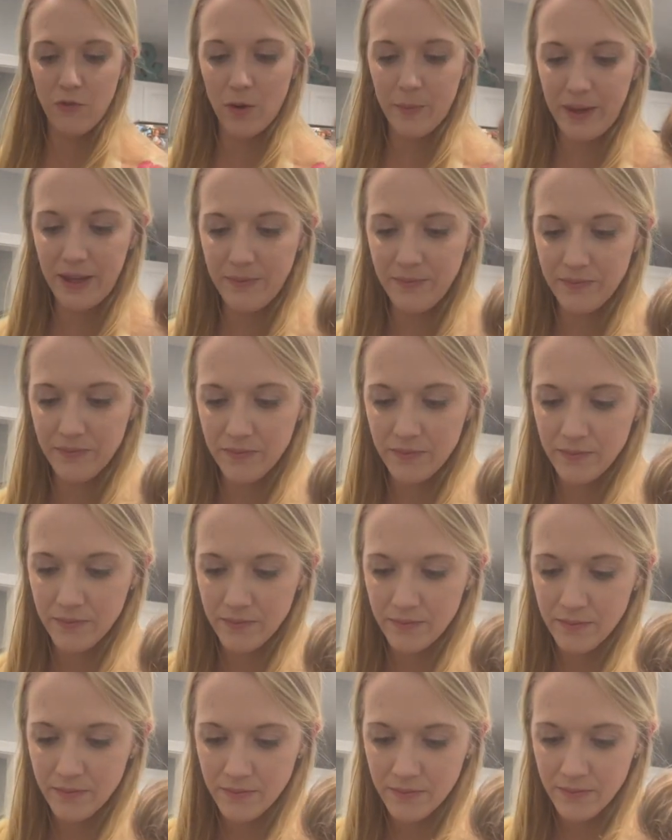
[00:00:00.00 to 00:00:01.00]
me?
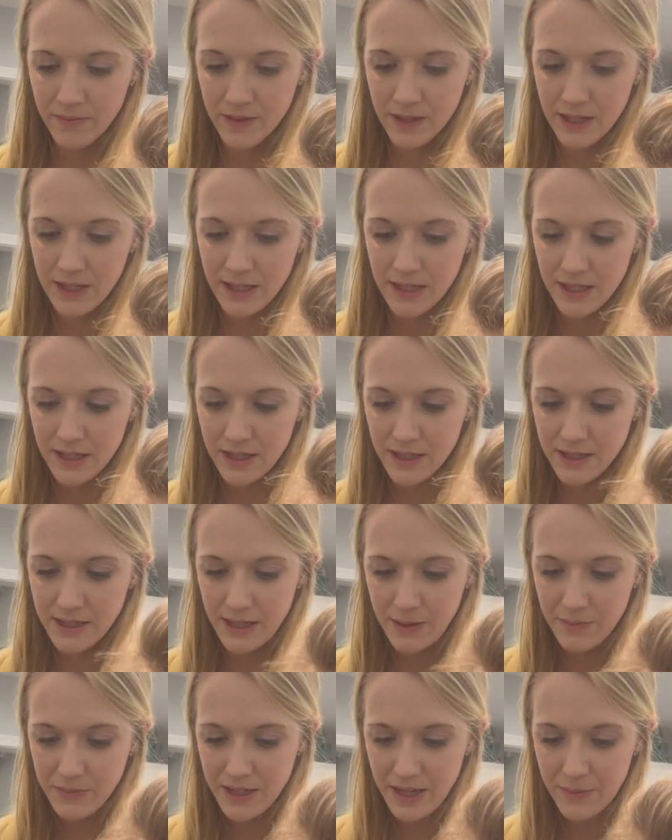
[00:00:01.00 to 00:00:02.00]

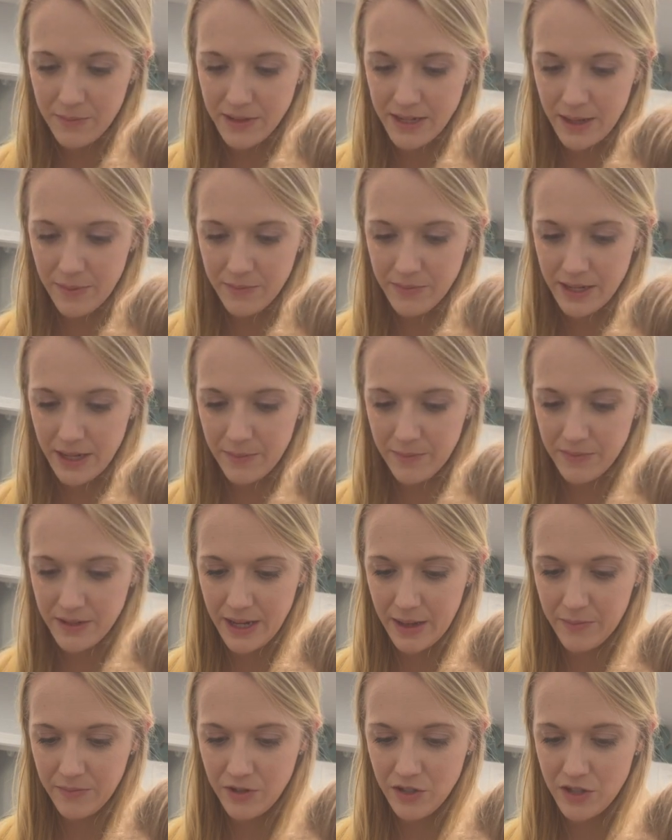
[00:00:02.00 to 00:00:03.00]
Tap, tap, tap, tap, tap.